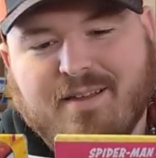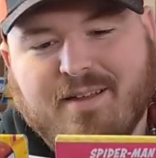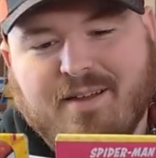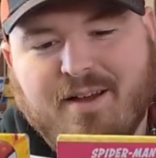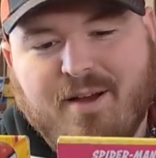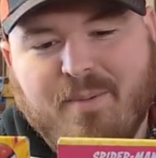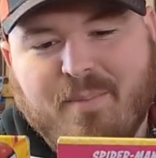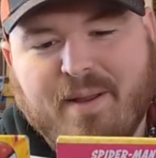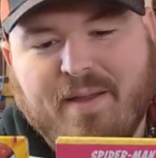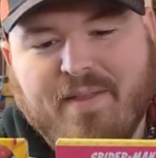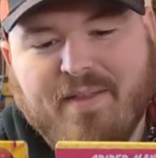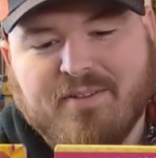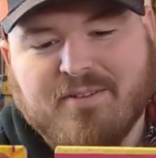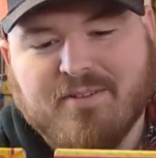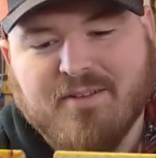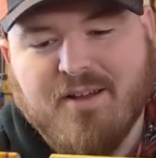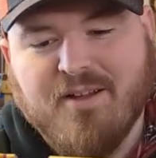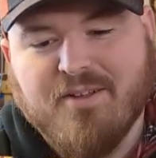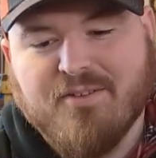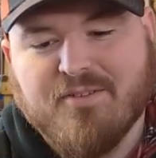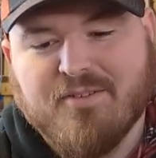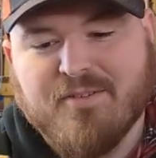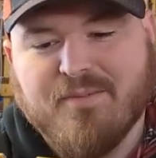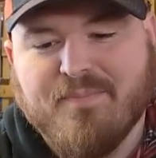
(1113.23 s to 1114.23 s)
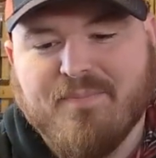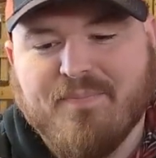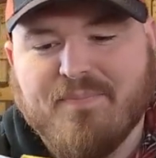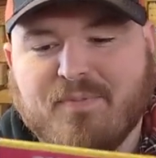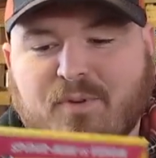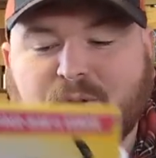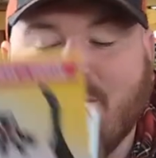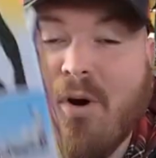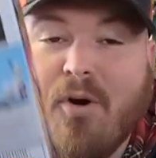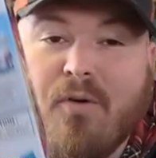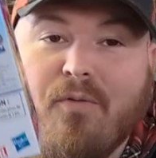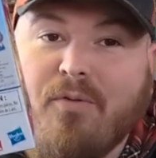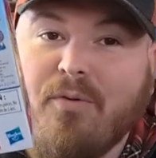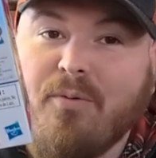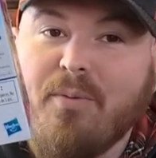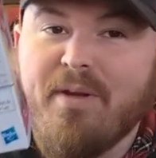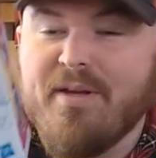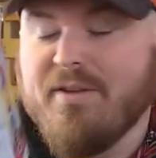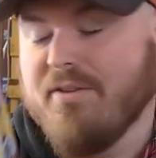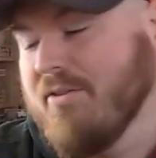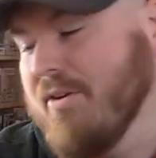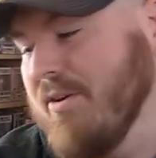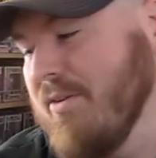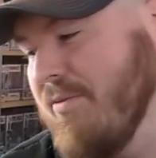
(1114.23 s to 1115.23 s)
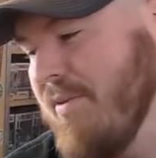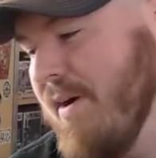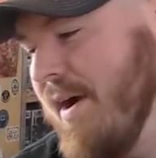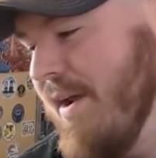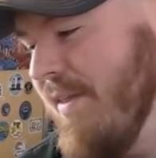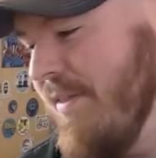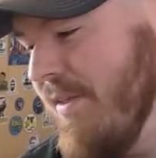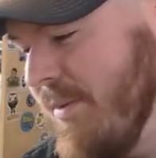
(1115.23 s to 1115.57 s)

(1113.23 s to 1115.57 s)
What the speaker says: Oh man, that's awesome. So hopefully we can start finding